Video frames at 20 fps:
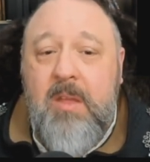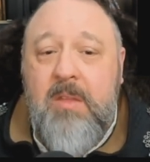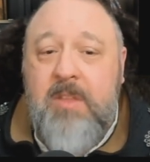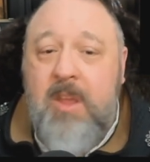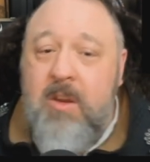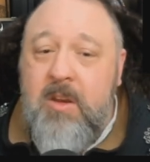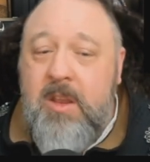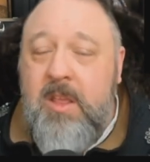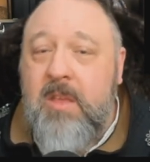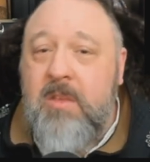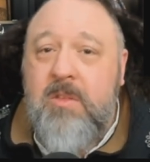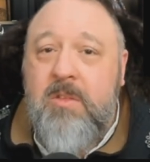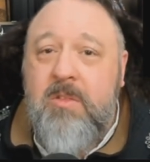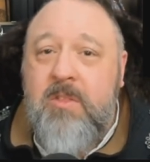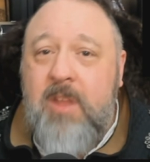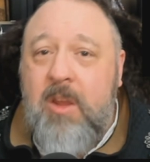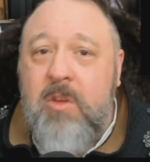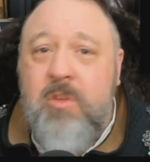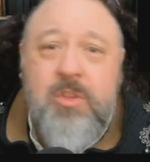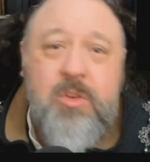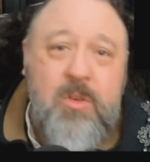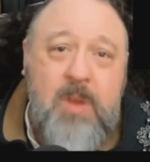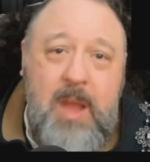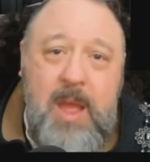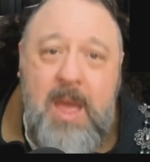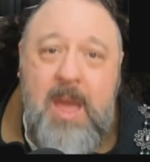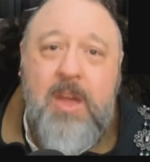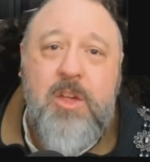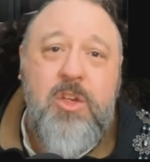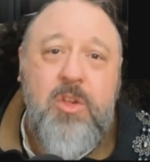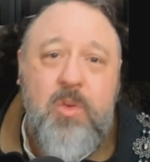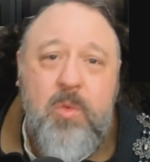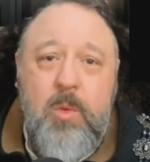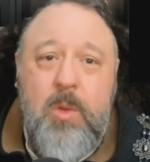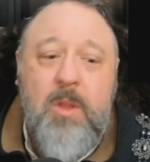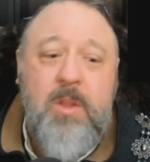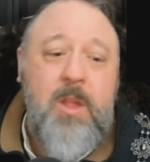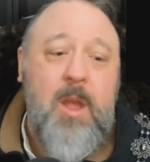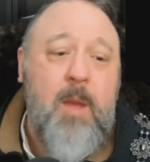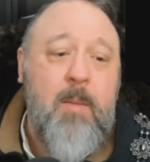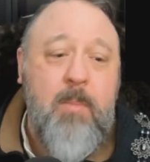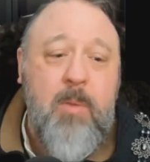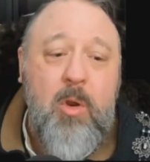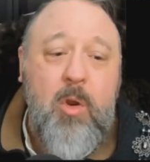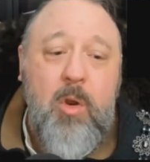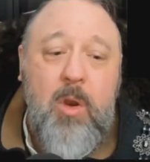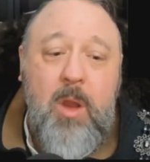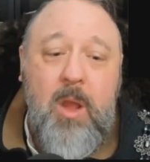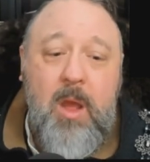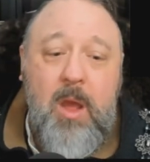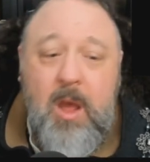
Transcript: There it is. There's your actual number,